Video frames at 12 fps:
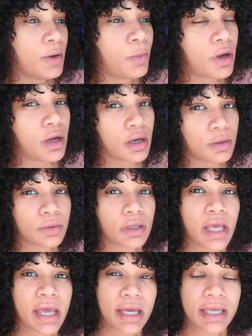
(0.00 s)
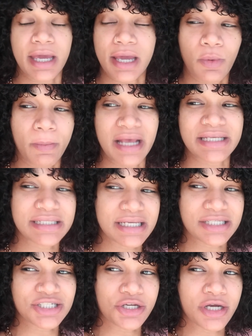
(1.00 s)
We're gonna go kick it with my
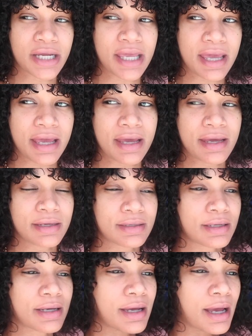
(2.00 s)
sister again.